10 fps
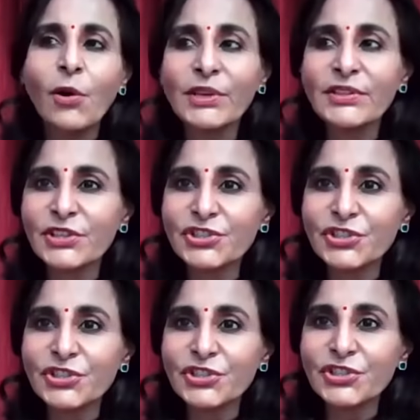or in the
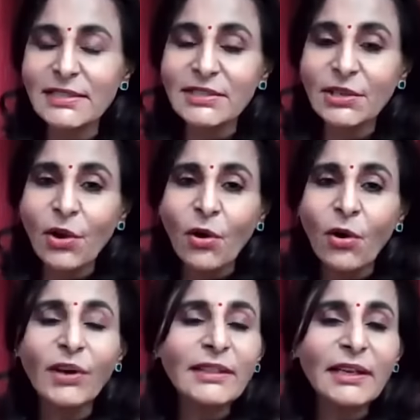shrines
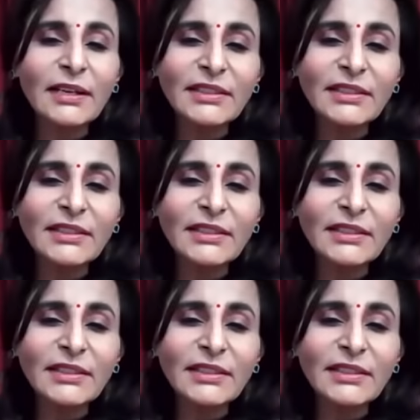or in the